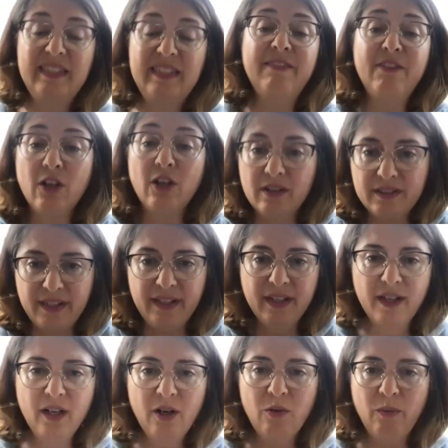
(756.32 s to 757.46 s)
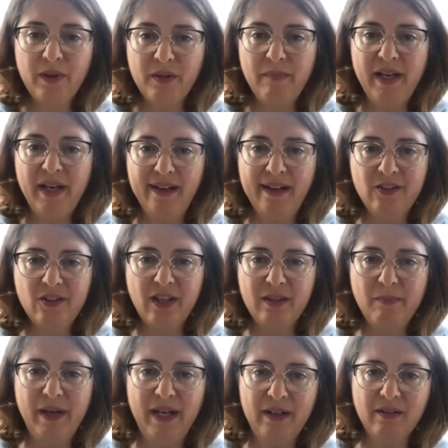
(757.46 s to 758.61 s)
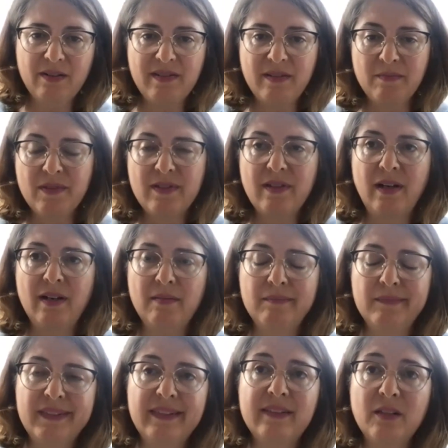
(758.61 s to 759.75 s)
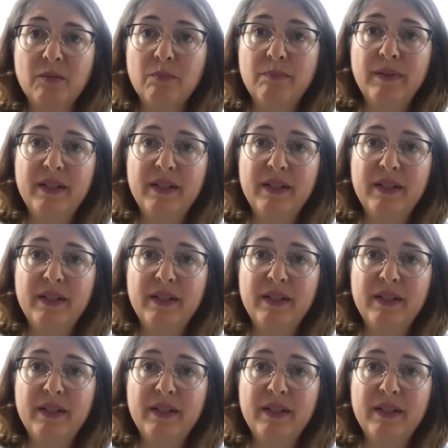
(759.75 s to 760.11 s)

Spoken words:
difficulty with managing the medical system.